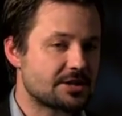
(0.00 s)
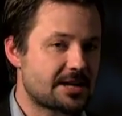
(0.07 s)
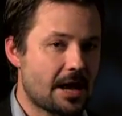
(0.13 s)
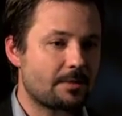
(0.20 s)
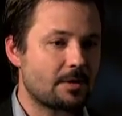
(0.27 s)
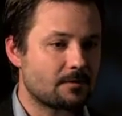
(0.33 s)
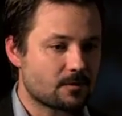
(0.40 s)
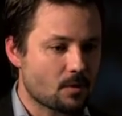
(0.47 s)
is
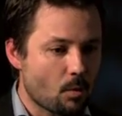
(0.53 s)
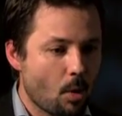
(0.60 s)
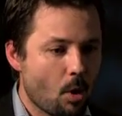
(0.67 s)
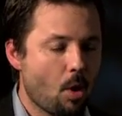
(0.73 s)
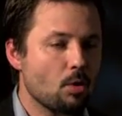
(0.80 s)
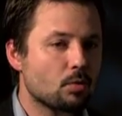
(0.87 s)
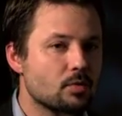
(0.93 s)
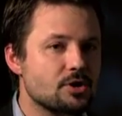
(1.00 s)
coming from
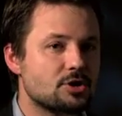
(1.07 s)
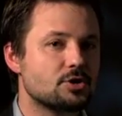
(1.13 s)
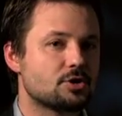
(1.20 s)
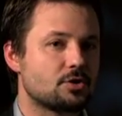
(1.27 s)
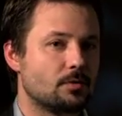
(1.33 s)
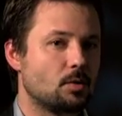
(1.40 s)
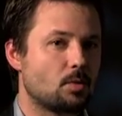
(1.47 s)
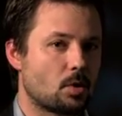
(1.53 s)
all regions
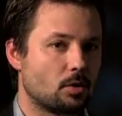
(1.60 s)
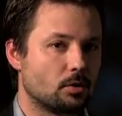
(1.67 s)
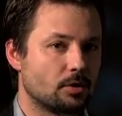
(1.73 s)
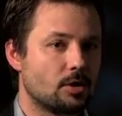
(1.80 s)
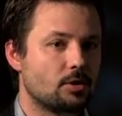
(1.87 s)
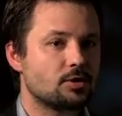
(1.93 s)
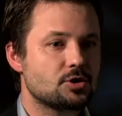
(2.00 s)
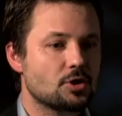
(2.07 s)
of the world,
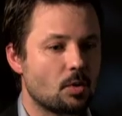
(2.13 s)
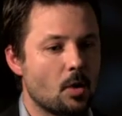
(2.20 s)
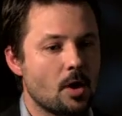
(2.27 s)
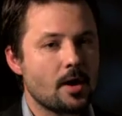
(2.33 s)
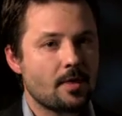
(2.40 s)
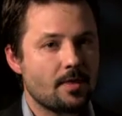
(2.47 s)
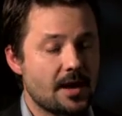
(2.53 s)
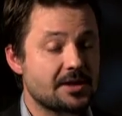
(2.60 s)
so
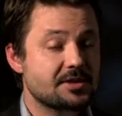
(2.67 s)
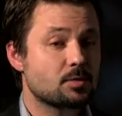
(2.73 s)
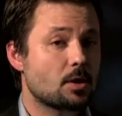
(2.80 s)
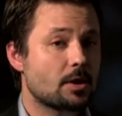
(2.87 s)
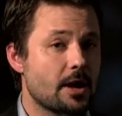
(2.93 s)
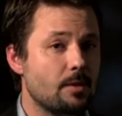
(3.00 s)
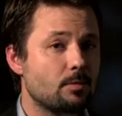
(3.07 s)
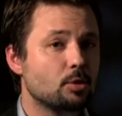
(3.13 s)
thus we
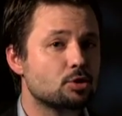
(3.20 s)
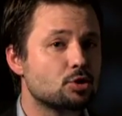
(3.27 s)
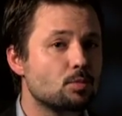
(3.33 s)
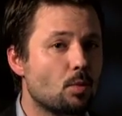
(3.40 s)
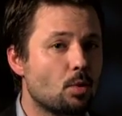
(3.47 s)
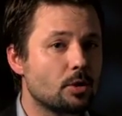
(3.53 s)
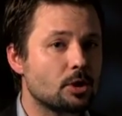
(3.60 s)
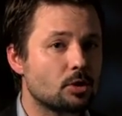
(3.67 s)
are able to
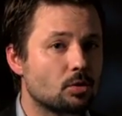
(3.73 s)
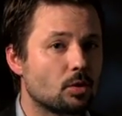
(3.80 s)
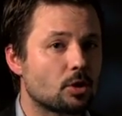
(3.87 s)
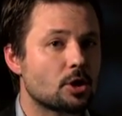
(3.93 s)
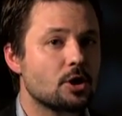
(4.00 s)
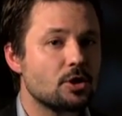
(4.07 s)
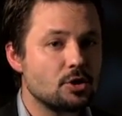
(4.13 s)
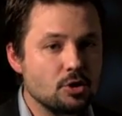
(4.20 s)

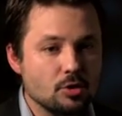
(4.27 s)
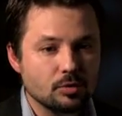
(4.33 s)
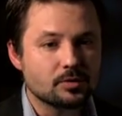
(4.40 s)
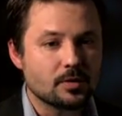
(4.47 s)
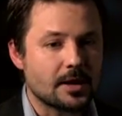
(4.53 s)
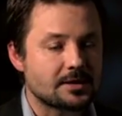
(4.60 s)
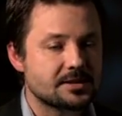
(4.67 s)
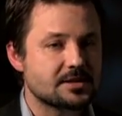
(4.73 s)
monitor new
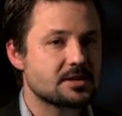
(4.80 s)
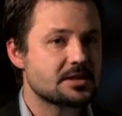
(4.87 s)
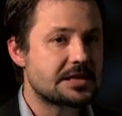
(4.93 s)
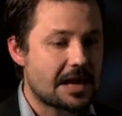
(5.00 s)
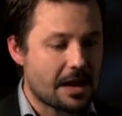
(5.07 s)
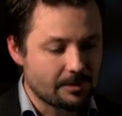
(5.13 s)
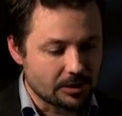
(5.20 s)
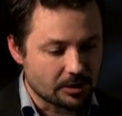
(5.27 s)
threats
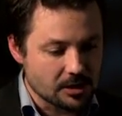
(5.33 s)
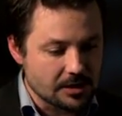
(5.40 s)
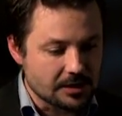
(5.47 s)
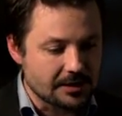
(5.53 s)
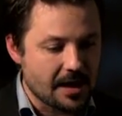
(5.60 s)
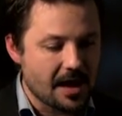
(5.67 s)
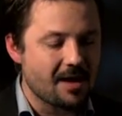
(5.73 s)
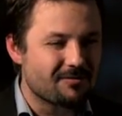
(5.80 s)
coming
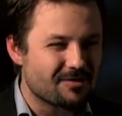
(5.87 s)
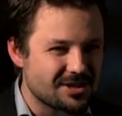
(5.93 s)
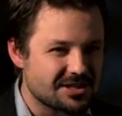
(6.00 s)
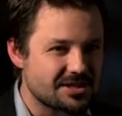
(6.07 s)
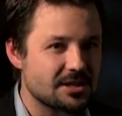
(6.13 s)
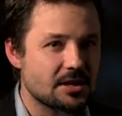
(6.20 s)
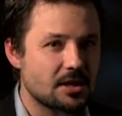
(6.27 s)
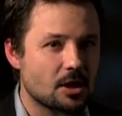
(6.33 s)
in every
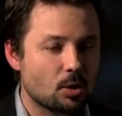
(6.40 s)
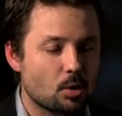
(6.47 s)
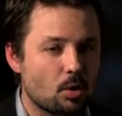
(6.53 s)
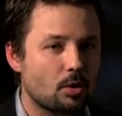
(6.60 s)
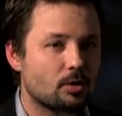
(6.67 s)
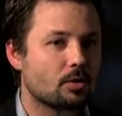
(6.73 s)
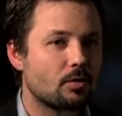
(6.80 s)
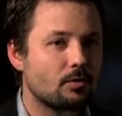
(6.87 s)
single
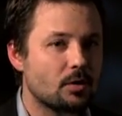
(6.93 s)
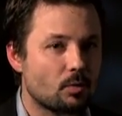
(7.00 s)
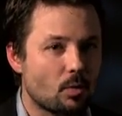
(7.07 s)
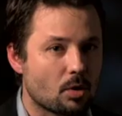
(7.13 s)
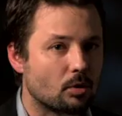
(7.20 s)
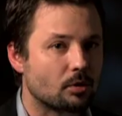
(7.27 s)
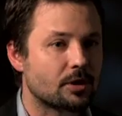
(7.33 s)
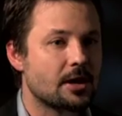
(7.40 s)
corner of the
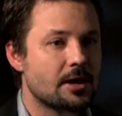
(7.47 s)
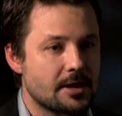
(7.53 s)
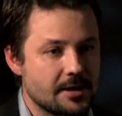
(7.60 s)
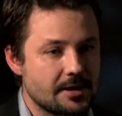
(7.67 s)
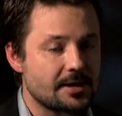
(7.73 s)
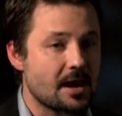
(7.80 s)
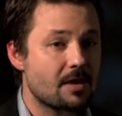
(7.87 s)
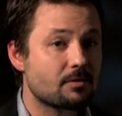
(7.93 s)
world
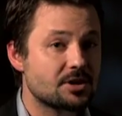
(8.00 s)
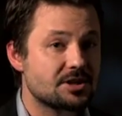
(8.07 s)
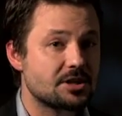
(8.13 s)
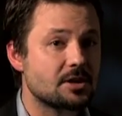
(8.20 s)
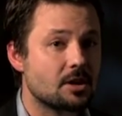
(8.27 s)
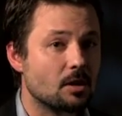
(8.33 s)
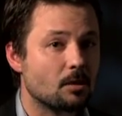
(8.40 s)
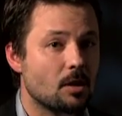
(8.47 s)
in every
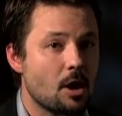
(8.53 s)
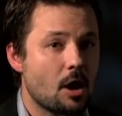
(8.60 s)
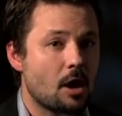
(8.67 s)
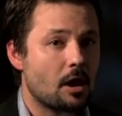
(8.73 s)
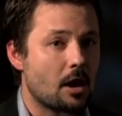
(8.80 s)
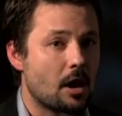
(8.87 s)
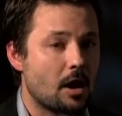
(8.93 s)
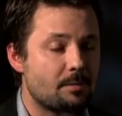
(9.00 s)
single
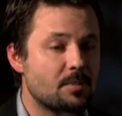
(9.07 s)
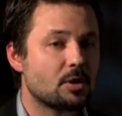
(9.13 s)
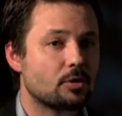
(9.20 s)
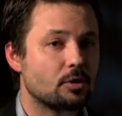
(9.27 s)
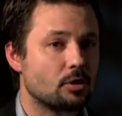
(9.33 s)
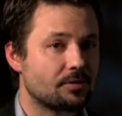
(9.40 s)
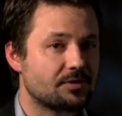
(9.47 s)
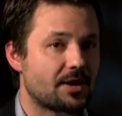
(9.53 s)
uh,
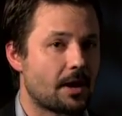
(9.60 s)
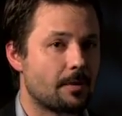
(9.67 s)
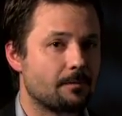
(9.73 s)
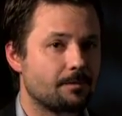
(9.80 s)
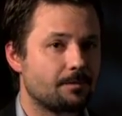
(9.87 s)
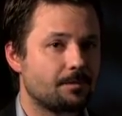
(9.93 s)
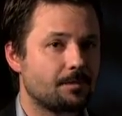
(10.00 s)
period of time.